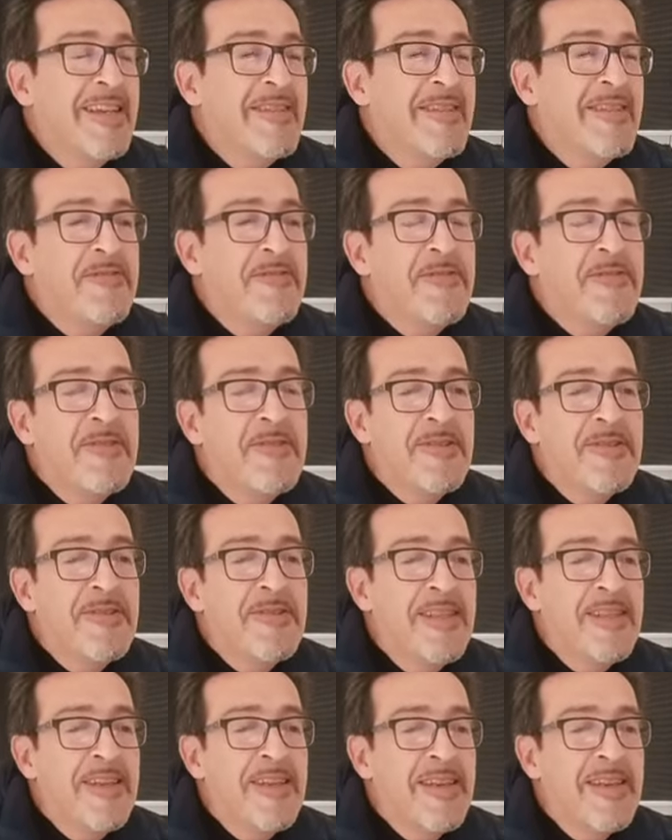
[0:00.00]
for
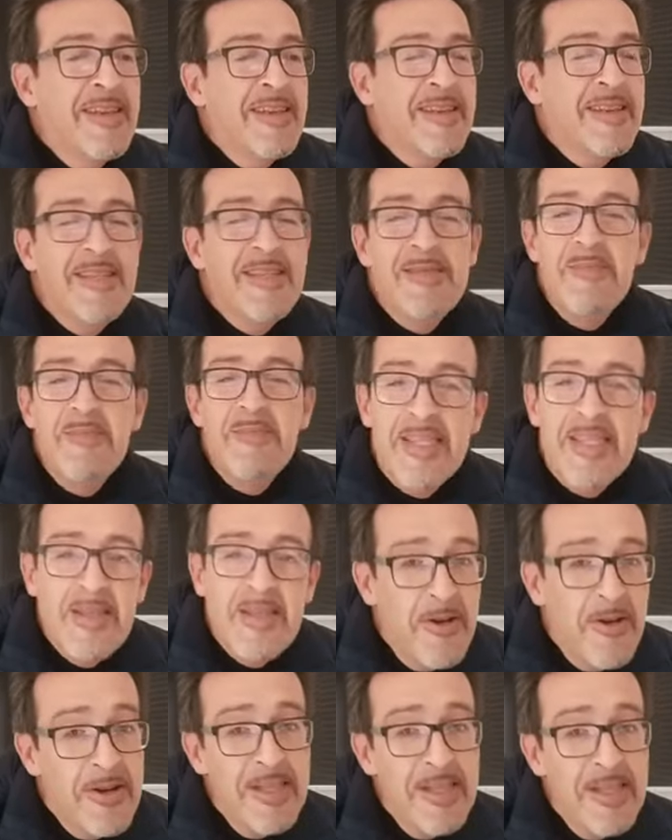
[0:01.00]
the Christmas
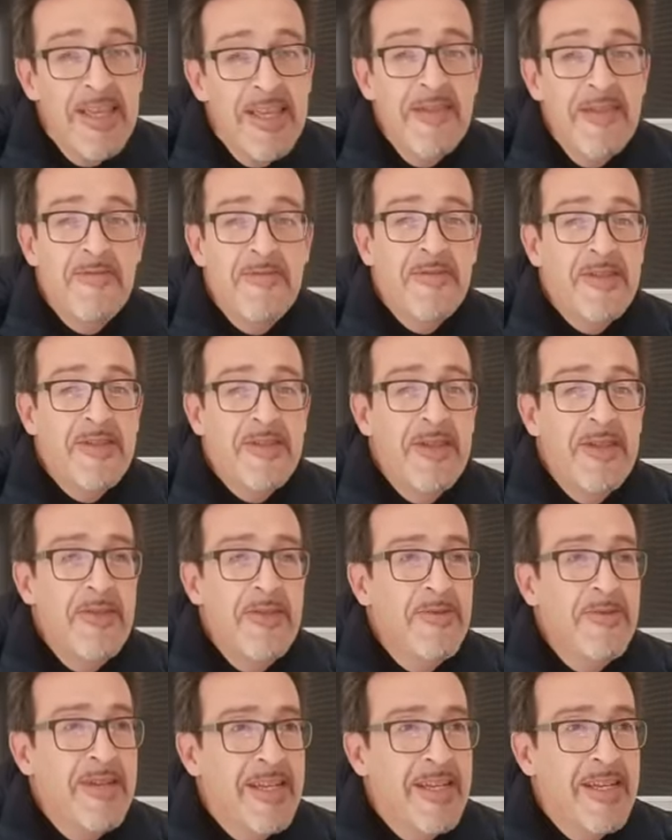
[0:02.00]
holiday, for the
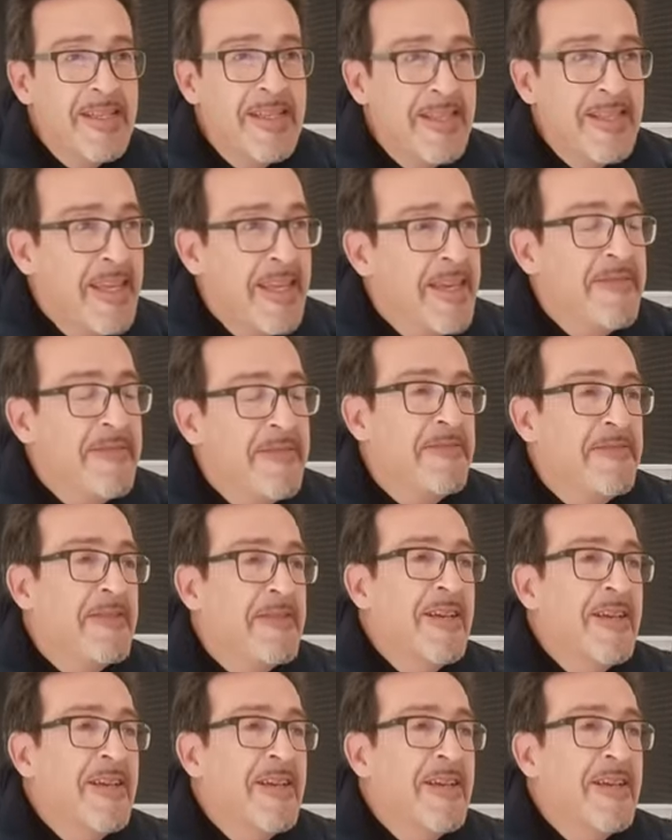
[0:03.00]
New Year's Eve.